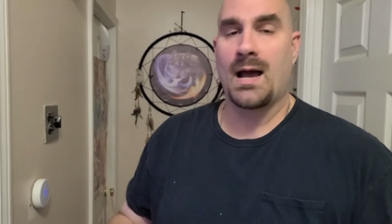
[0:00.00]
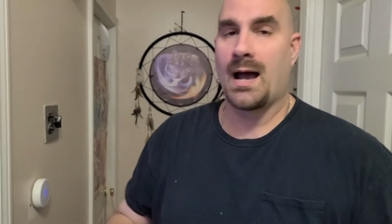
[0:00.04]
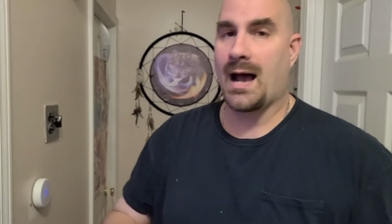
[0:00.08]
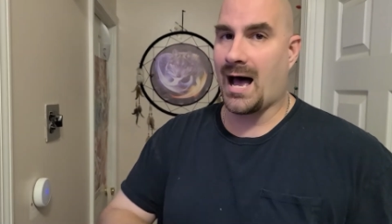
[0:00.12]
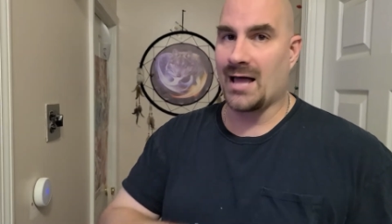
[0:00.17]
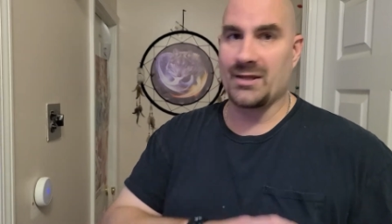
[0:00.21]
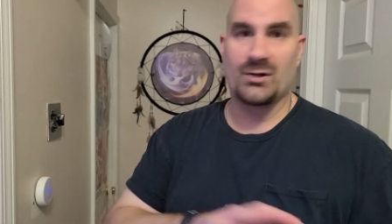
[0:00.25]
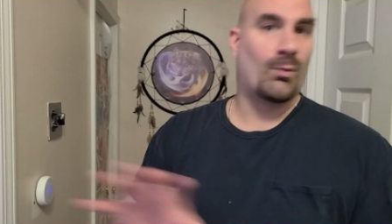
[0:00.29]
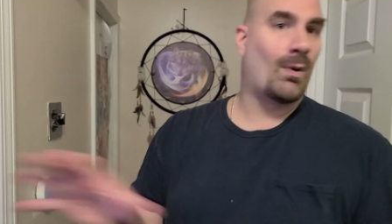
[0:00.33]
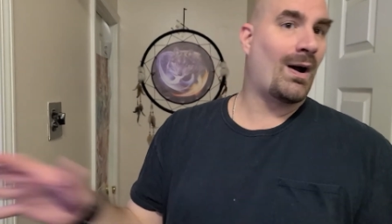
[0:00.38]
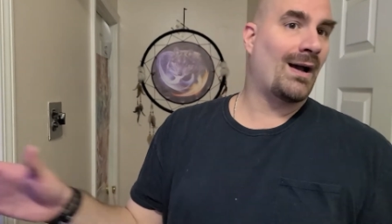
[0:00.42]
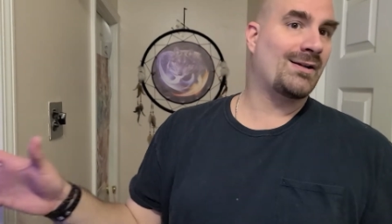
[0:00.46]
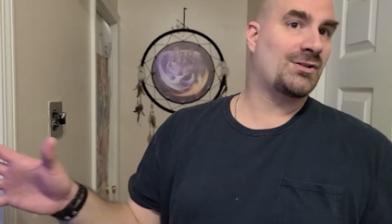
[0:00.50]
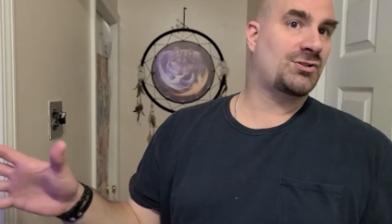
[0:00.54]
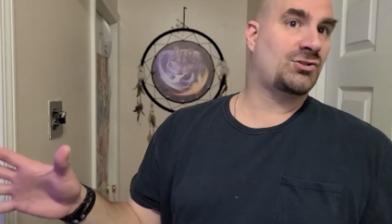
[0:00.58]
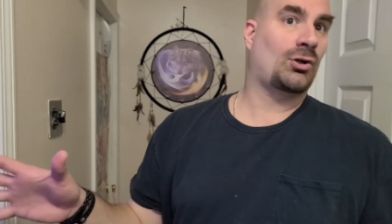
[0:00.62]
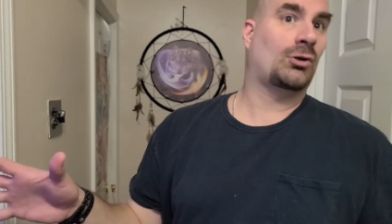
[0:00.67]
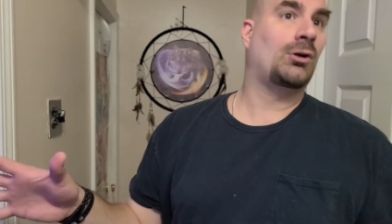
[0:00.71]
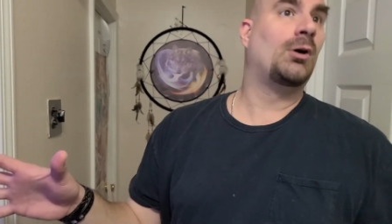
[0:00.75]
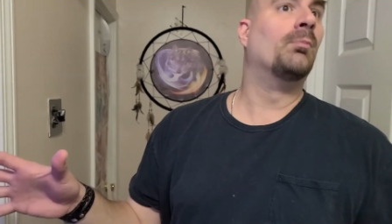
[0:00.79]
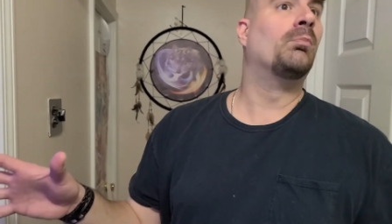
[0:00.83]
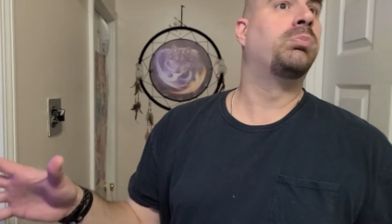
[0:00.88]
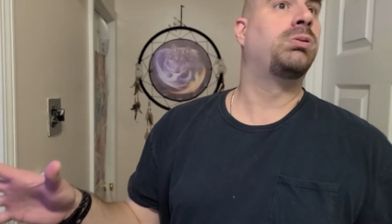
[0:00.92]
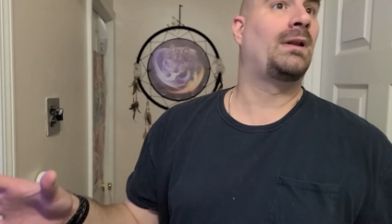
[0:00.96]
Otherwise, they're
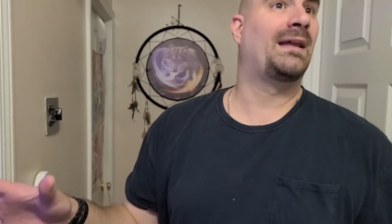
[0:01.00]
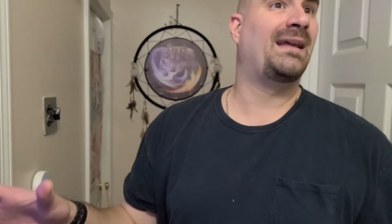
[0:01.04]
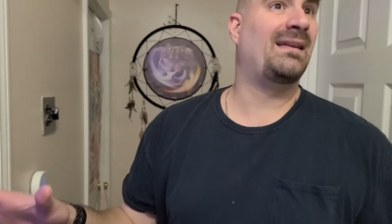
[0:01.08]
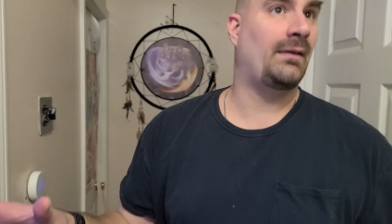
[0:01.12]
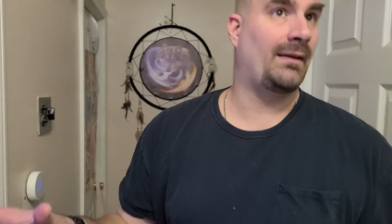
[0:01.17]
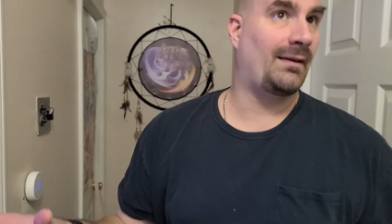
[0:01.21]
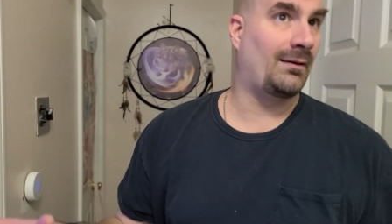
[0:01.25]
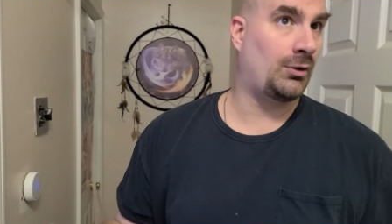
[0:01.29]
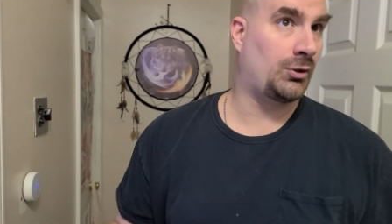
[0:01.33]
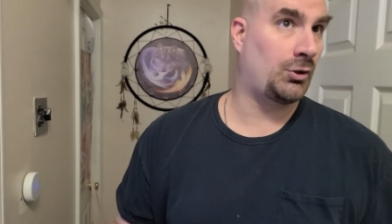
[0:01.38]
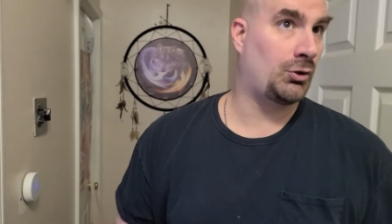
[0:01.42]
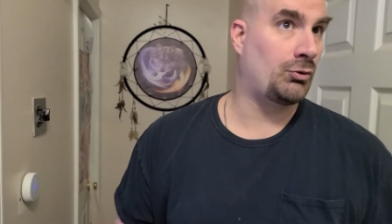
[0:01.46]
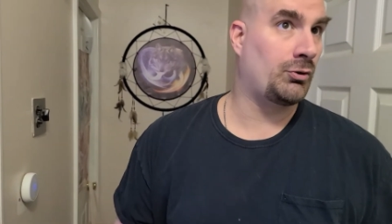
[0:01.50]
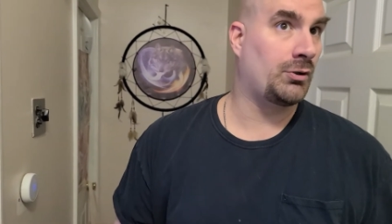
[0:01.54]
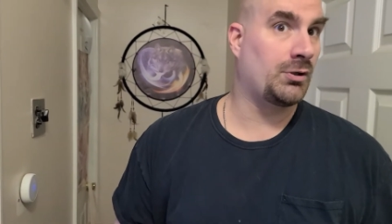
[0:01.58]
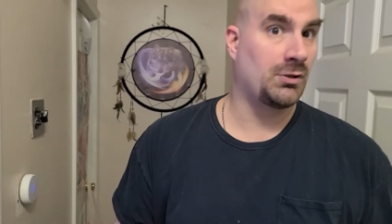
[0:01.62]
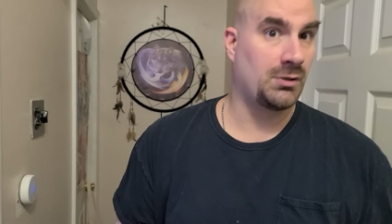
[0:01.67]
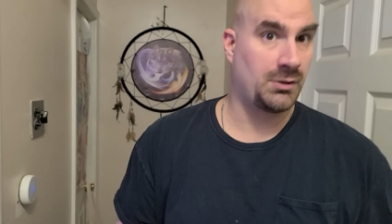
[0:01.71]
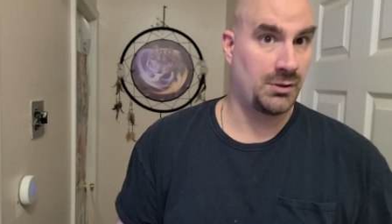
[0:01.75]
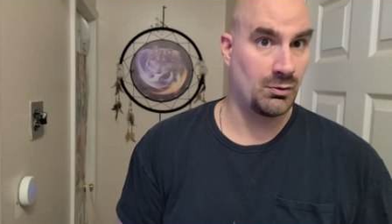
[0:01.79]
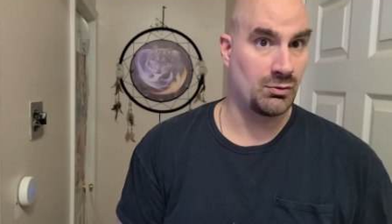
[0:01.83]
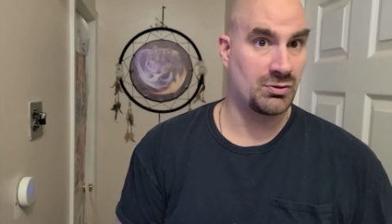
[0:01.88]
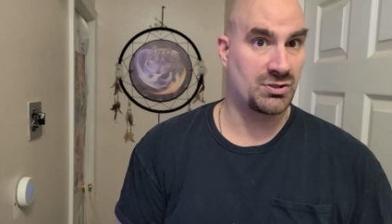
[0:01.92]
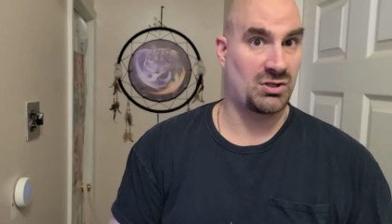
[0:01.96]
completely
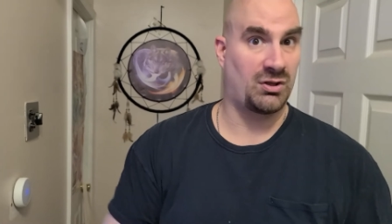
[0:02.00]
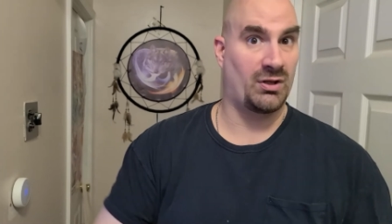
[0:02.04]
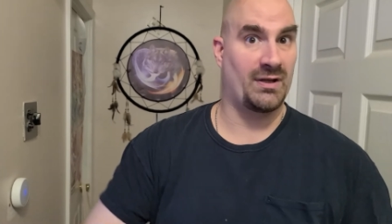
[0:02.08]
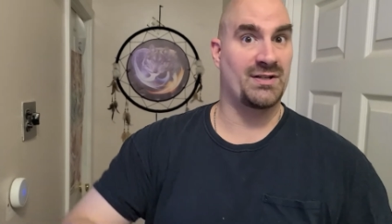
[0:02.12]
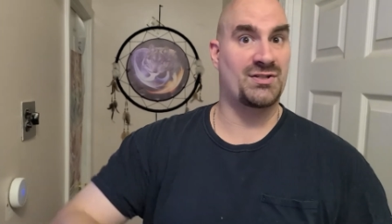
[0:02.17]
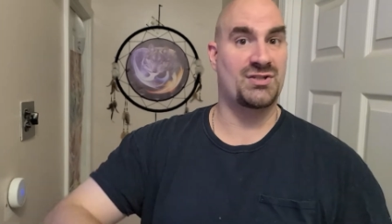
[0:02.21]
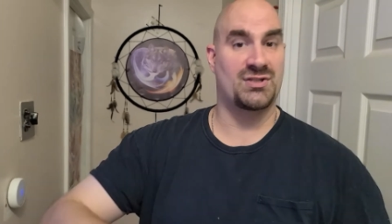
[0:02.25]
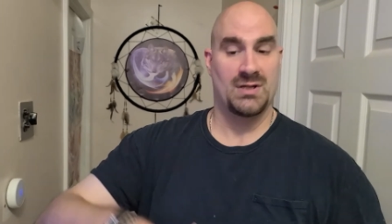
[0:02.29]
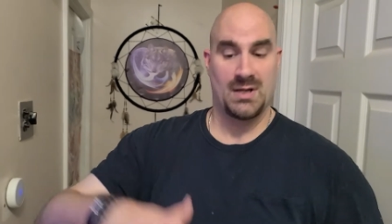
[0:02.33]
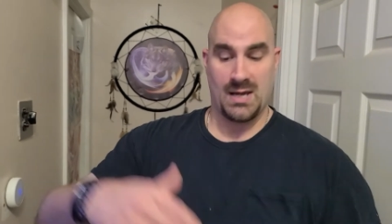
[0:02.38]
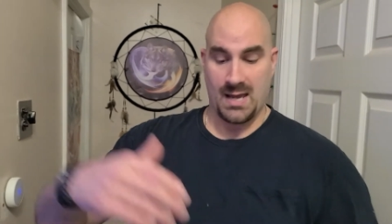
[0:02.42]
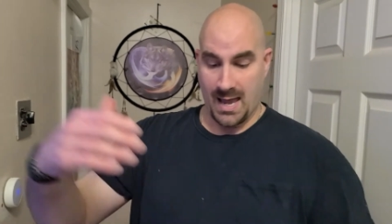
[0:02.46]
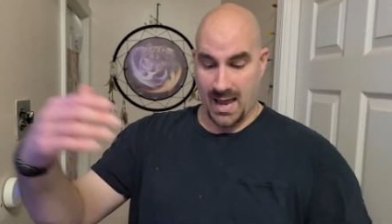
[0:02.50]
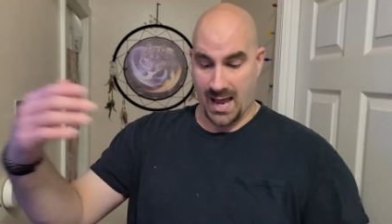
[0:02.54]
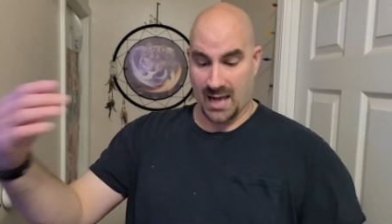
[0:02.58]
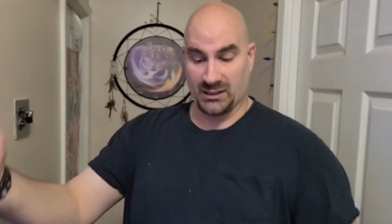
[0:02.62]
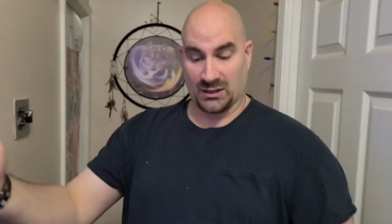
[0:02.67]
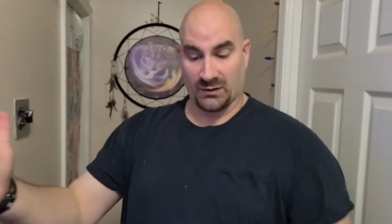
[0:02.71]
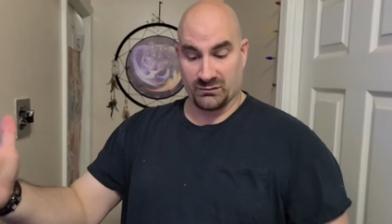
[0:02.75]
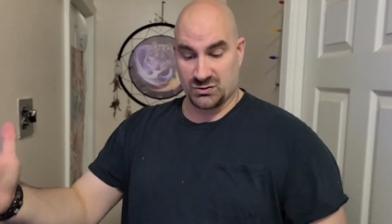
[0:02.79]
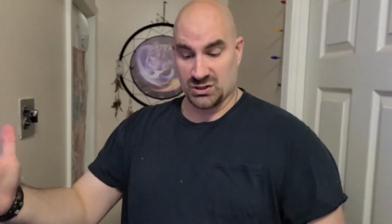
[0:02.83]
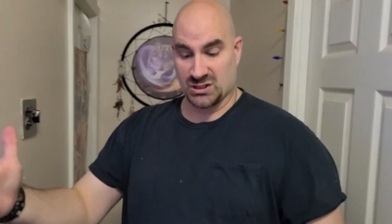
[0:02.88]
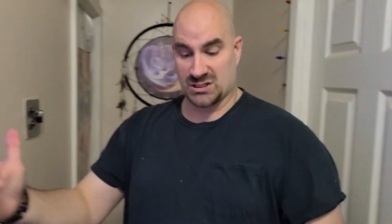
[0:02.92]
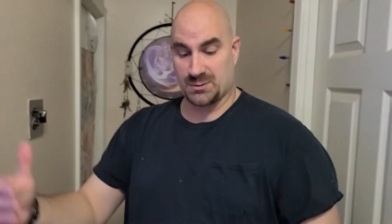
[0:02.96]
useless, and
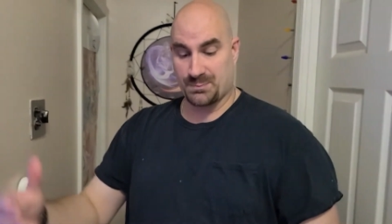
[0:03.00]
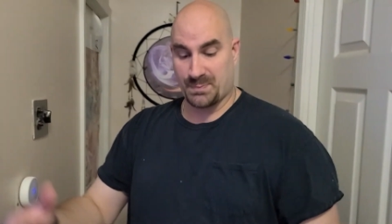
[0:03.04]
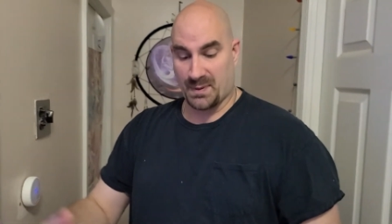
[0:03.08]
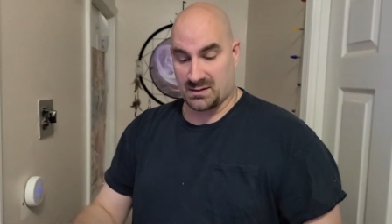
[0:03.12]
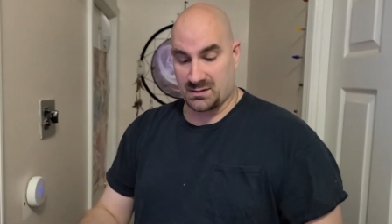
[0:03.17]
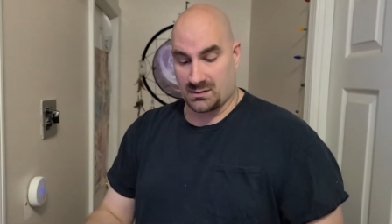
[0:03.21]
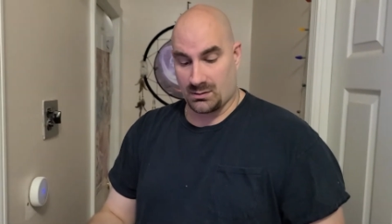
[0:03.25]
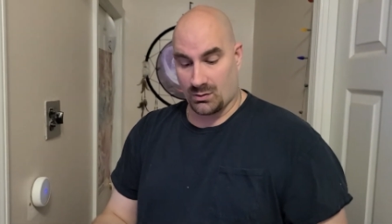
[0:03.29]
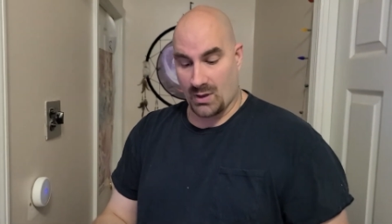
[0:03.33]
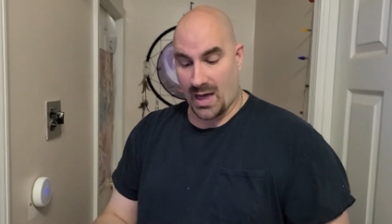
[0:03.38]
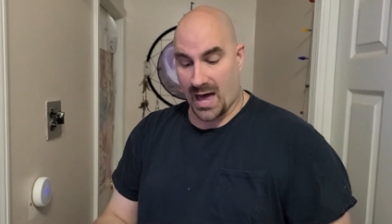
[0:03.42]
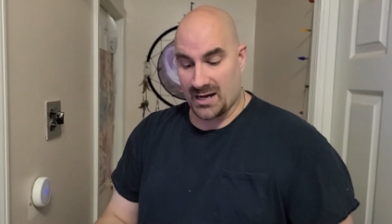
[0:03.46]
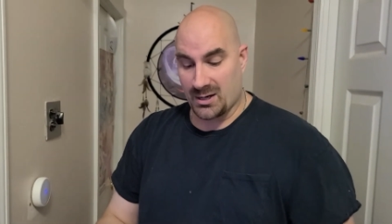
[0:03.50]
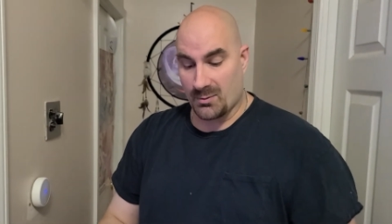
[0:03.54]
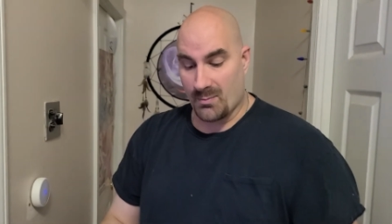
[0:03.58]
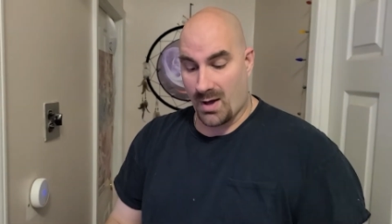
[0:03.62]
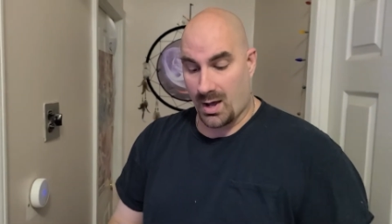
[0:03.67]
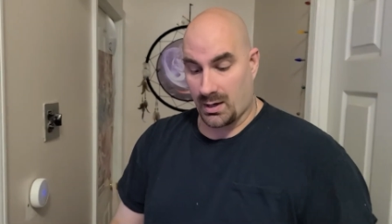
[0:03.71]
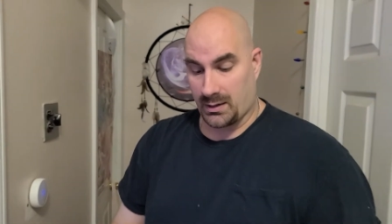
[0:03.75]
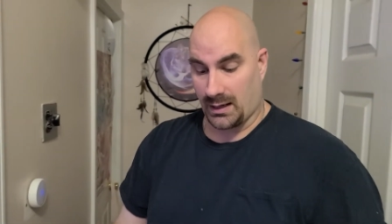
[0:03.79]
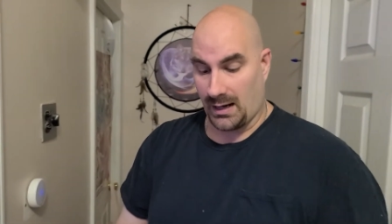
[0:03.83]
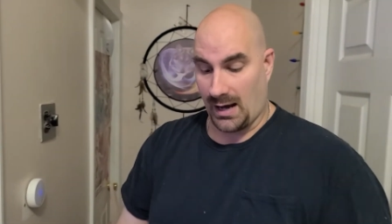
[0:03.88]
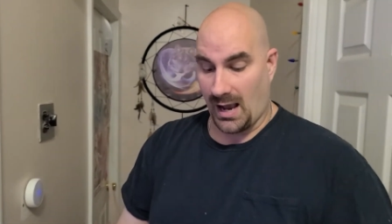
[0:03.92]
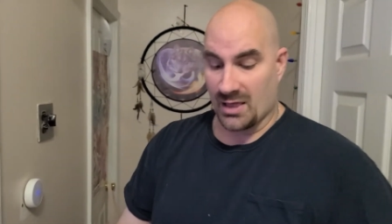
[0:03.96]
you've just spent a lot of money.